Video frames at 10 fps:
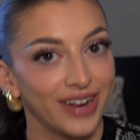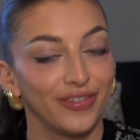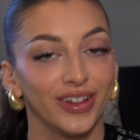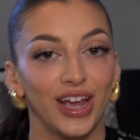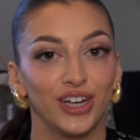I
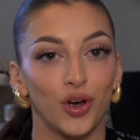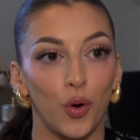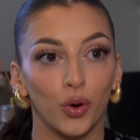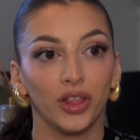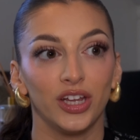feel like
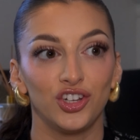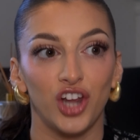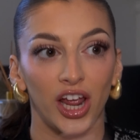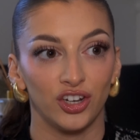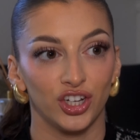totally
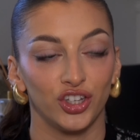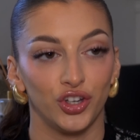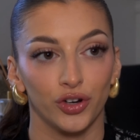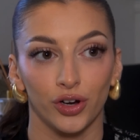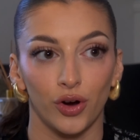changes
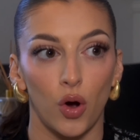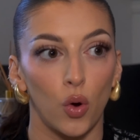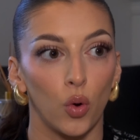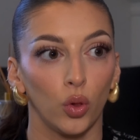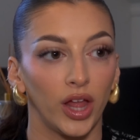your
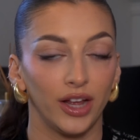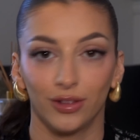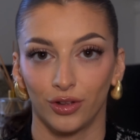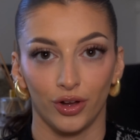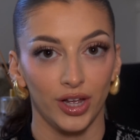whole like
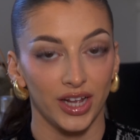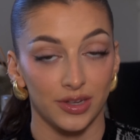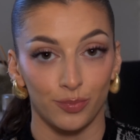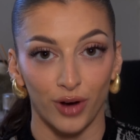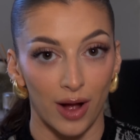look
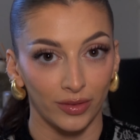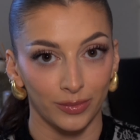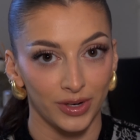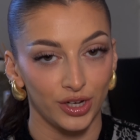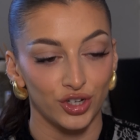is brow
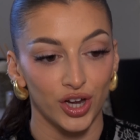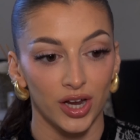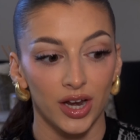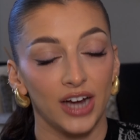lamination.